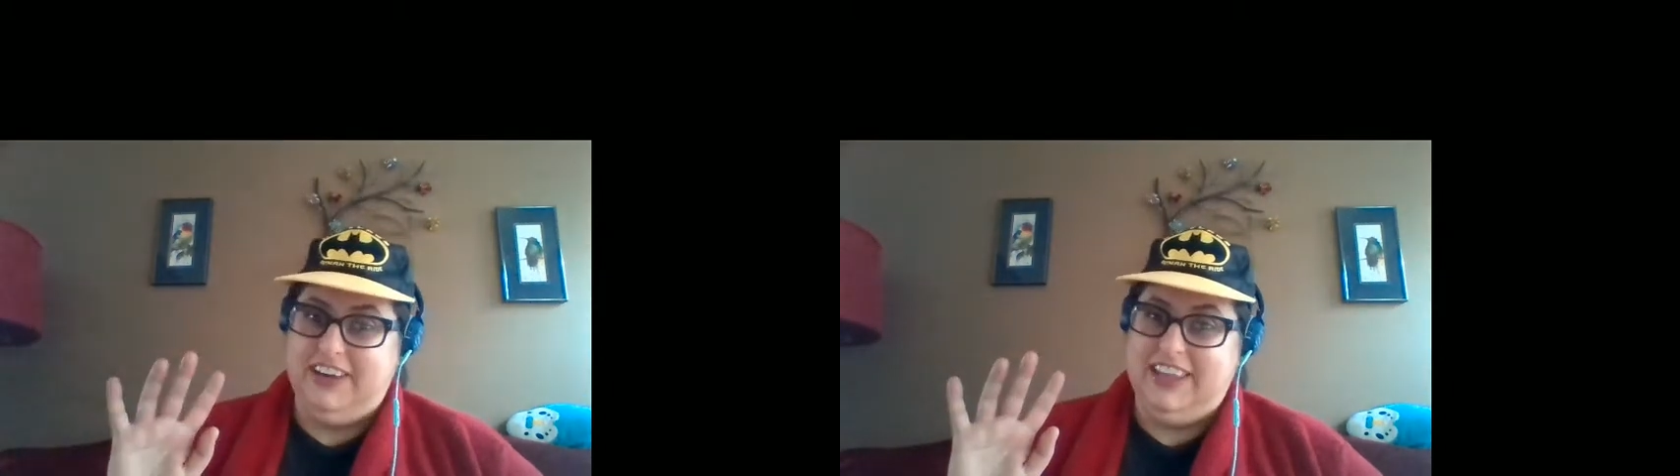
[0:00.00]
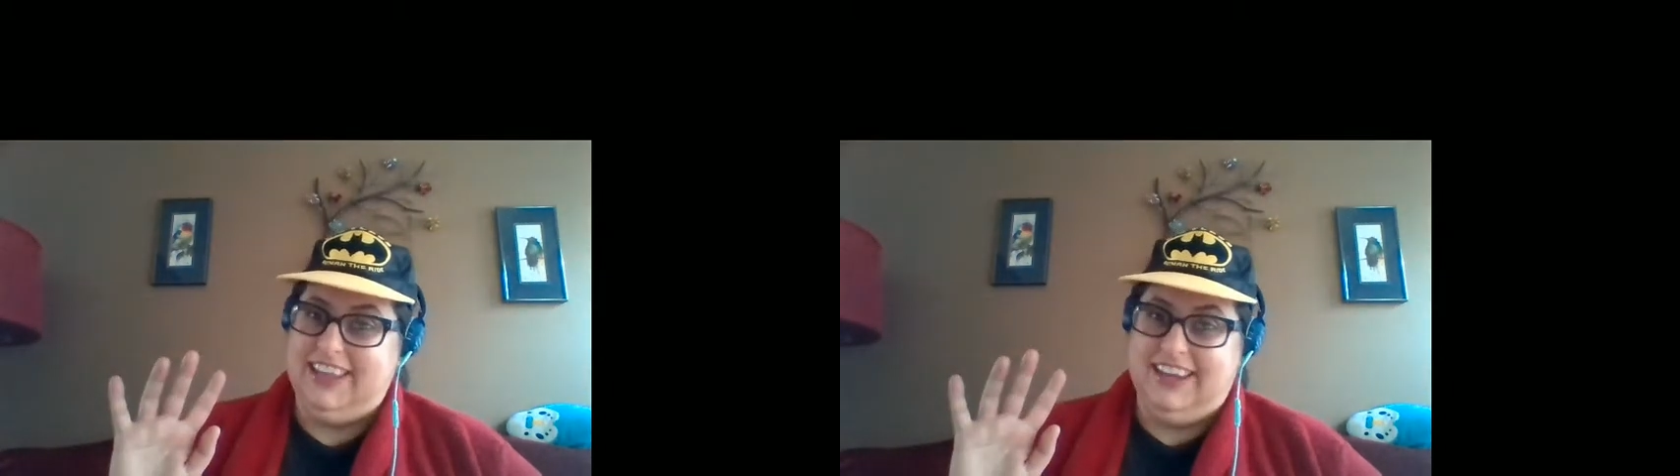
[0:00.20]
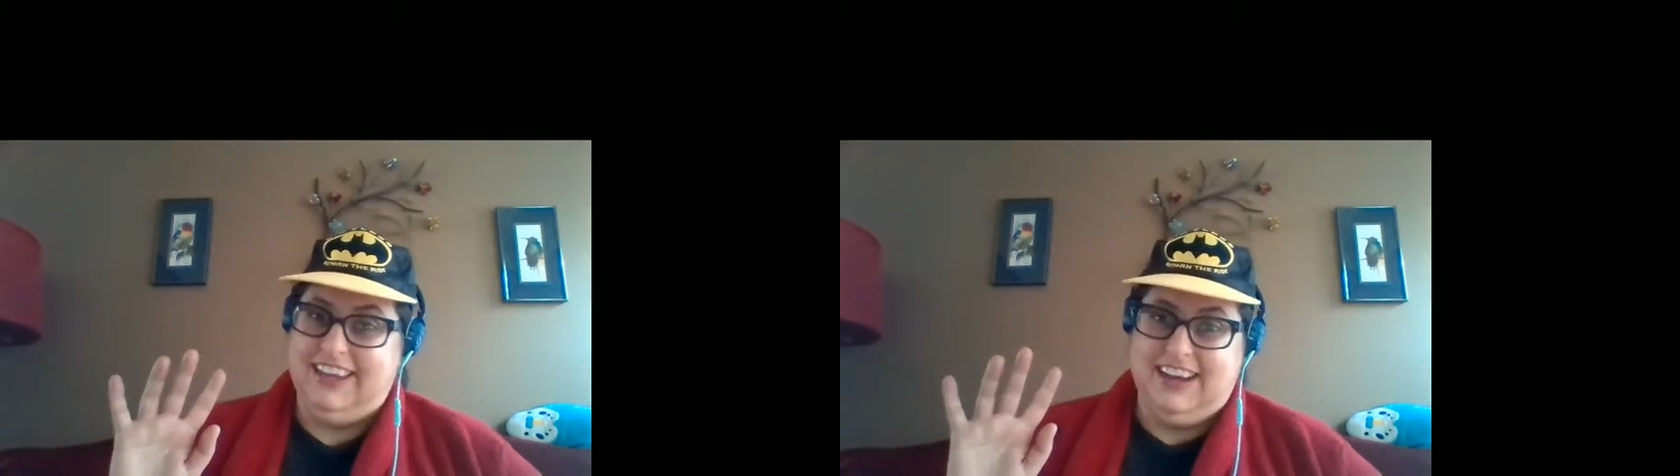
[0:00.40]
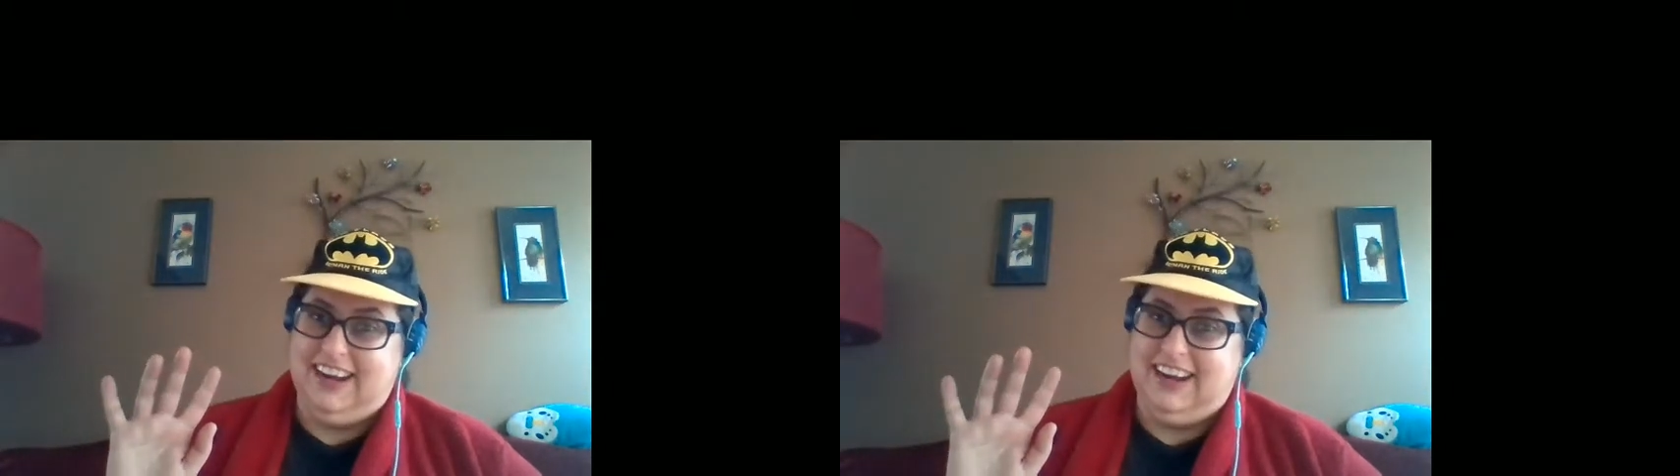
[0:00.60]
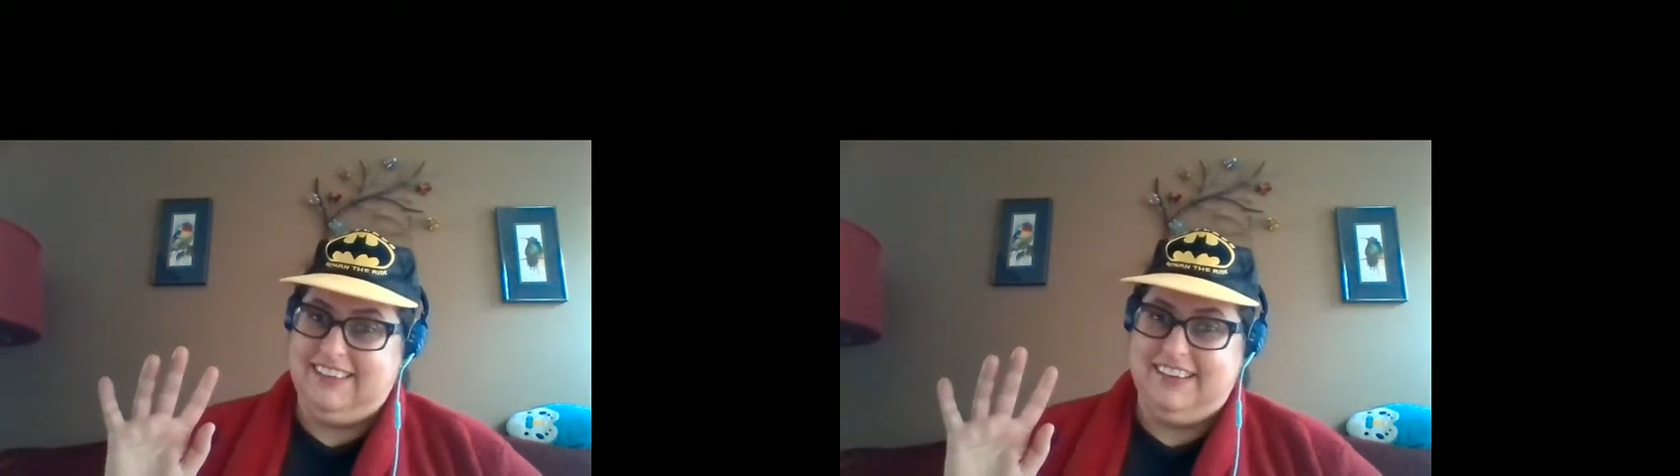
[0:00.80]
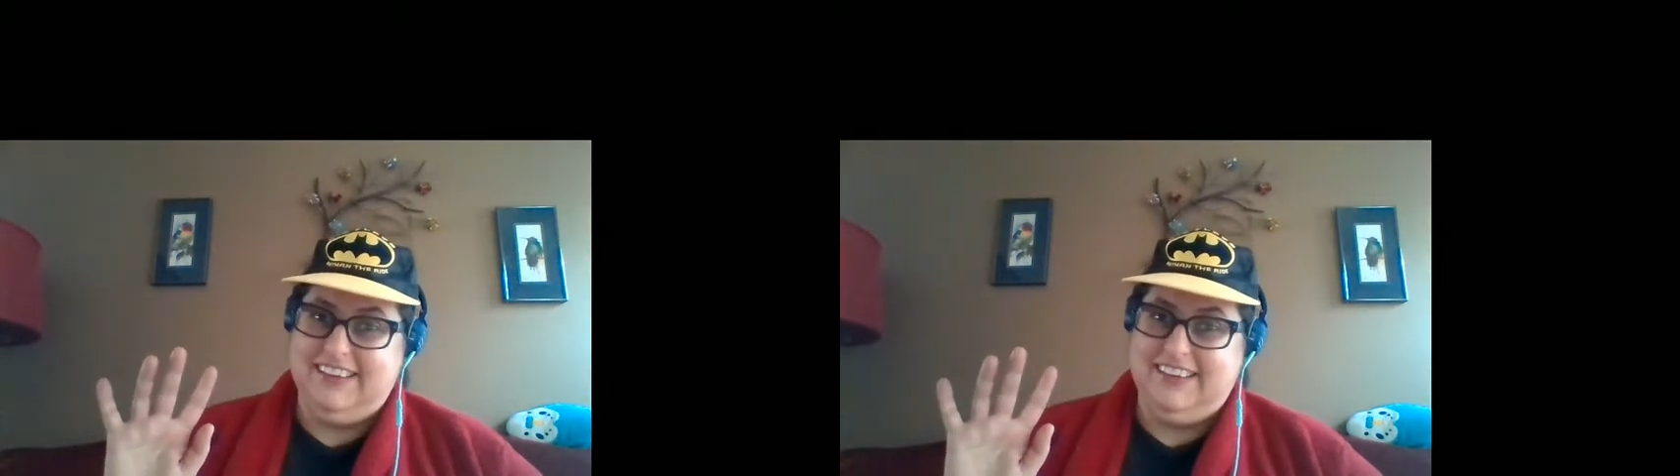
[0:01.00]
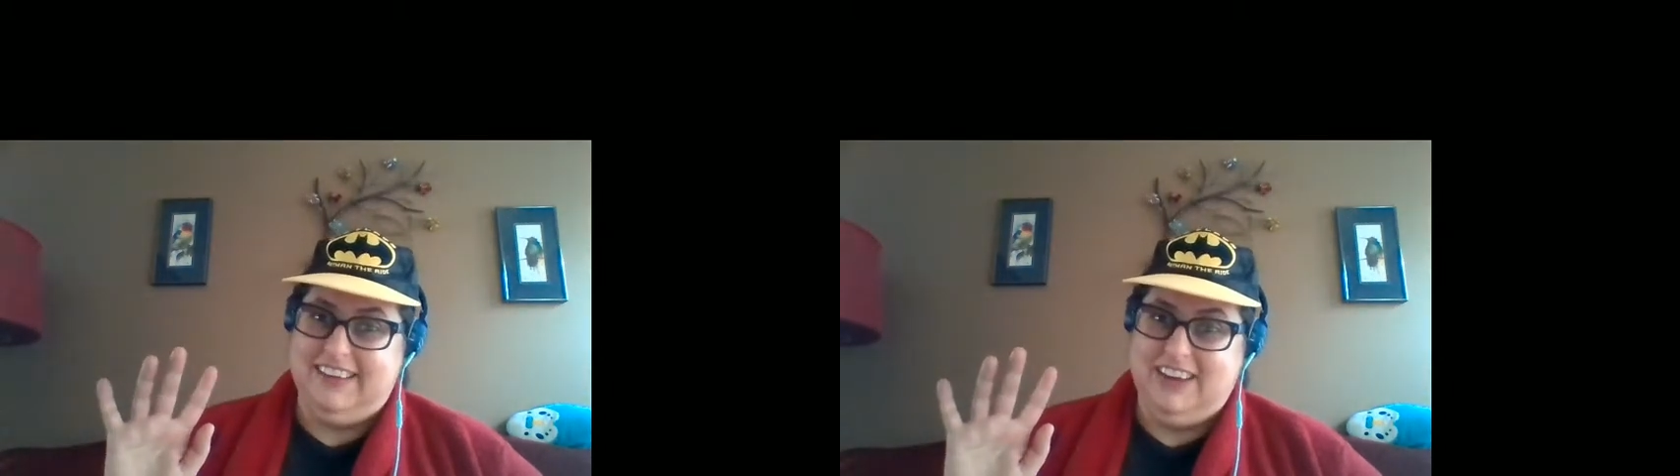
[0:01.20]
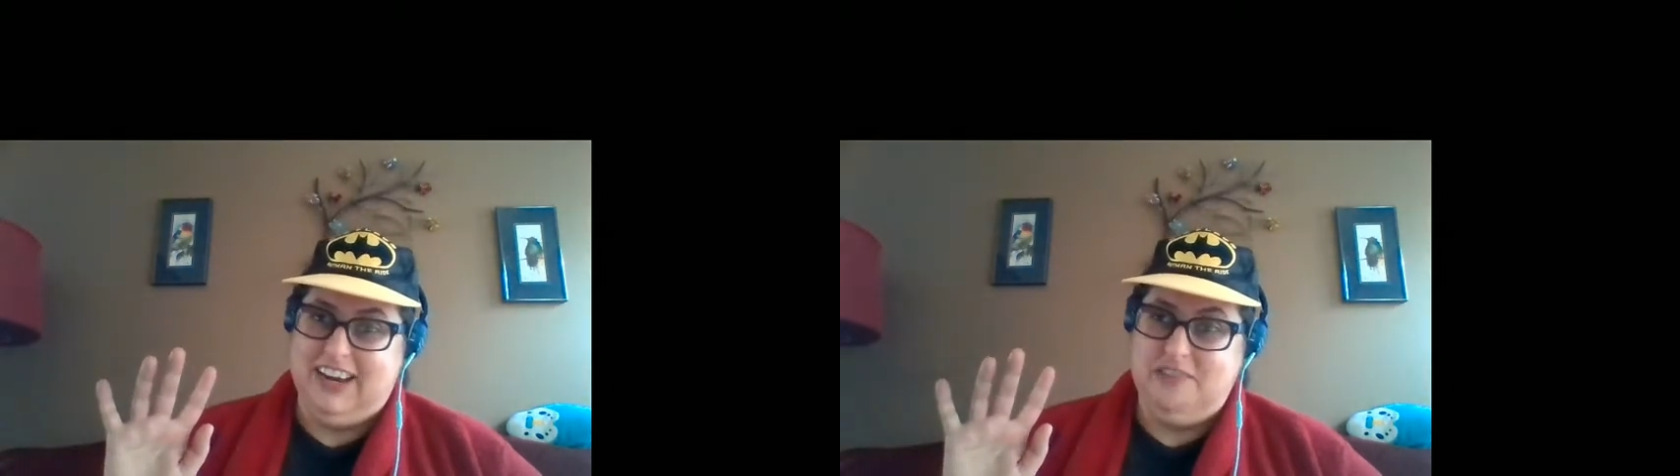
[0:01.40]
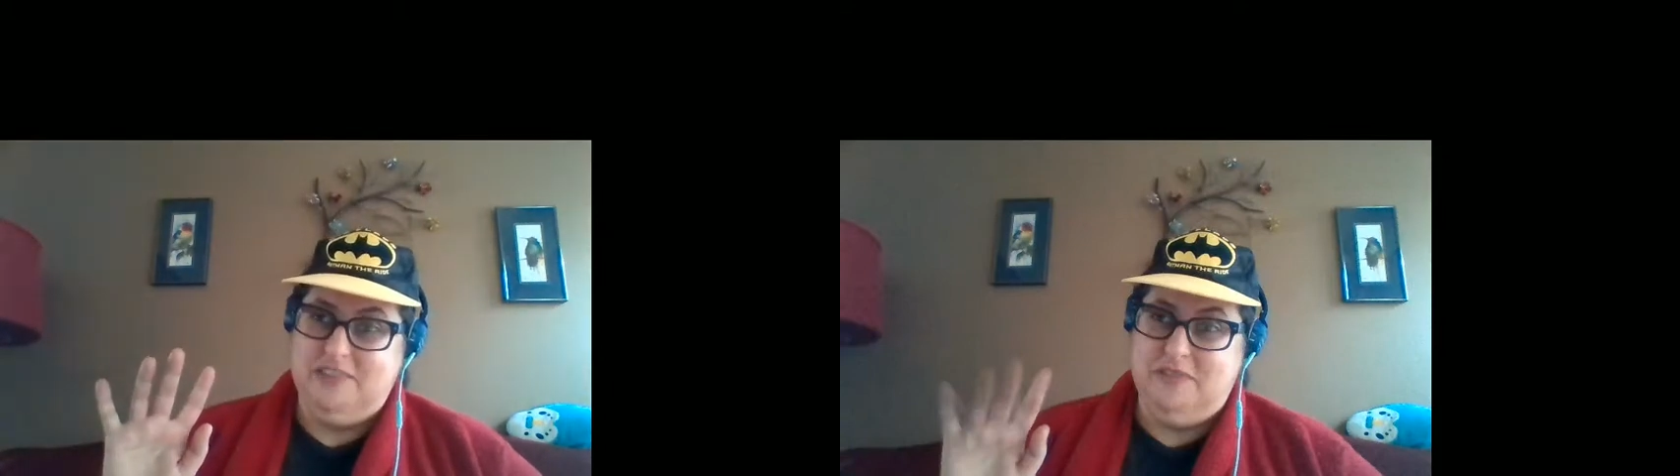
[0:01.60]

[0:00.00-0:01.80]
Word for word: they did not actually say we needed one.